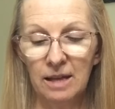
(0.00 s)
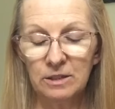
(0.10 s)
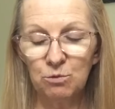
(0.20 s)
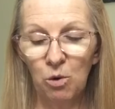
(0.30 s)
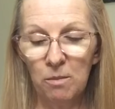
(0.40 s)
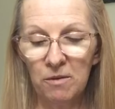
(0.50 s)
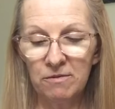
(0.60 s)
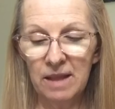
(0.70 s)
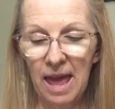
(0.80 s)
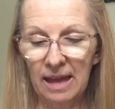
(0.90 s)
A swarm of
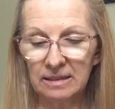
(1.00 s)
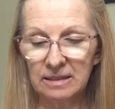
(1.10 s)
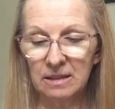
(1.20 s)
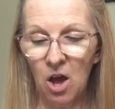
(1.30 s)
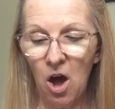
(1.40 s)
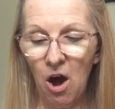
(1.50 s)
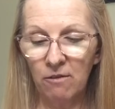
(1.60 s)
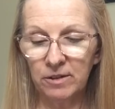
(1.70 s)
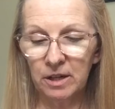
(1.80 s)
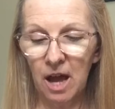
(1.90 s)
gnats
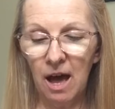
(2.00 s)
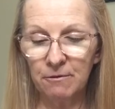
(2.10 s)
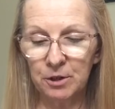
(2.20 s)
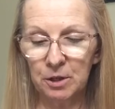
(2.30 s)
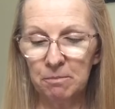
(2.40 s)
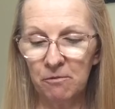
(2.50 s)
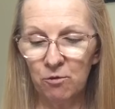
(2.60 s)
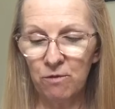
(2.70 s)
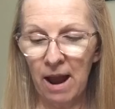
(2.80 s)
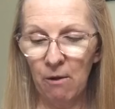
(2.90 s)
hover, hovered
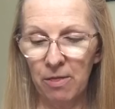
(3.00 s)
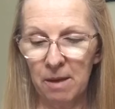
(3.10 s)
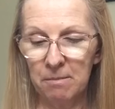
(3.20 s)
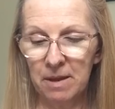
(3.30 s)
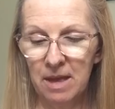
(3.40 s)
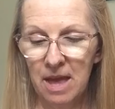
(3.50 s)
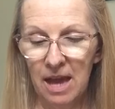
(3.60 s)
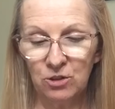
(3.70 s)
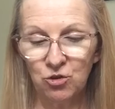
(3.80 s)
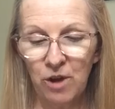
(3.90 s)
around them,
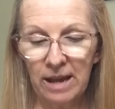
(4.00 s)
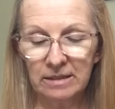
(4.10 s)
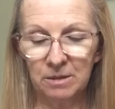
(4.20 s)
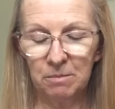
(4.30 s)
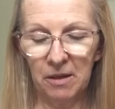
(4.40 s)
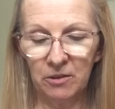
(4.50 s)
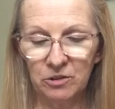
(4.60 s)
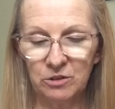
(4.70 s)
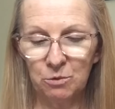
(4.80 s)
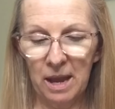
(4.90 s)
attracted by their
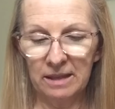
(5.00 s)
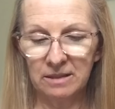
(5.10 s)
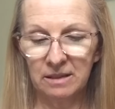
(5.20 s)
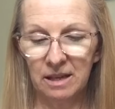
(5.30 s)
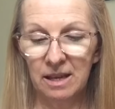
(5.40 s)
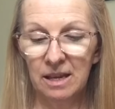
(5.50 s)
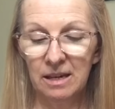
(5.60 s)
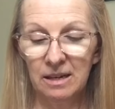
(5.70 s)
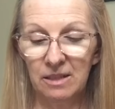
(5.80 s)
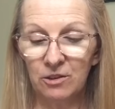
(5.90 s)
sweat.
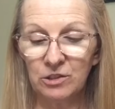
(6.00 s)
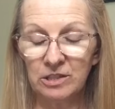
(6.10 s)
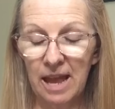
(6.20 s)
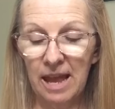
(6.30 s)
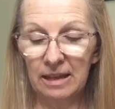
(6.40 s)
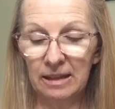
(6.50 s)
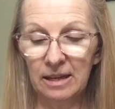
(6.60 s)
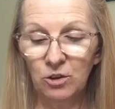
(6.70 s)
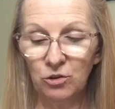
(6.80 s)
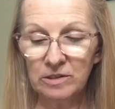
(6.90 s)
Neither
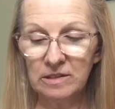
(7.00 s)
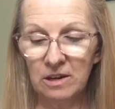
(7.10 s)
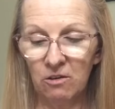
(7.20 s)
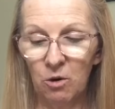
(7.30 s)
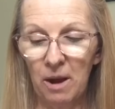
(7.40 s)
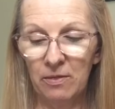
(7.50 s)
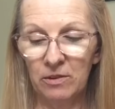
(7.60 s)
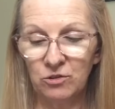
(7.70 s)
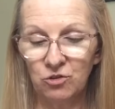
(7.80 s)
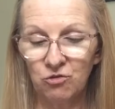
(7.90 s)
Stanley nor Zero had
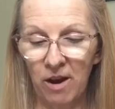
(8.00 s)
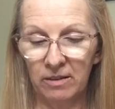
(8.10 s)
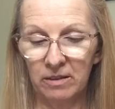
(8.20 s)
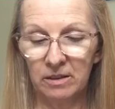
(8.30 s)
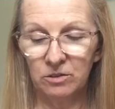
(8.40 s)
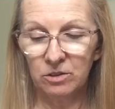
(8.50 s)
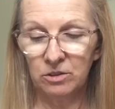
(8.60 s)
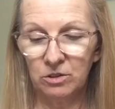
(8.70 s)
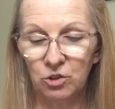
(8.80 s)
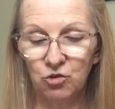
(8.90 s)
the strength
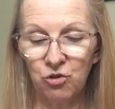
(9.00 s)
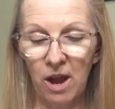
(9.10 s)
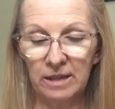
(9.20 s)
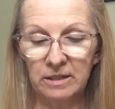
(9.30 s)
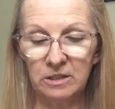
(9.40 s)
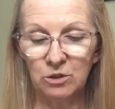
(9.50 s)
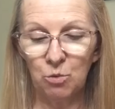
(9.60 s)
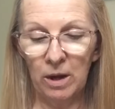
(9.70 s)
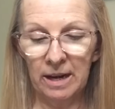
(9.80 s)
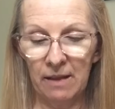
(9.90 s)
to try to
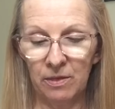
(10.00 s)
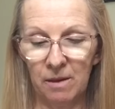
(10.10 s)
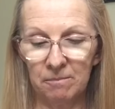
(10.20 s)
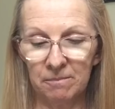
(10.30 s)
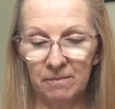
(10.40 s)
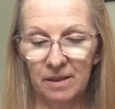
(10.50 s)
swat at them.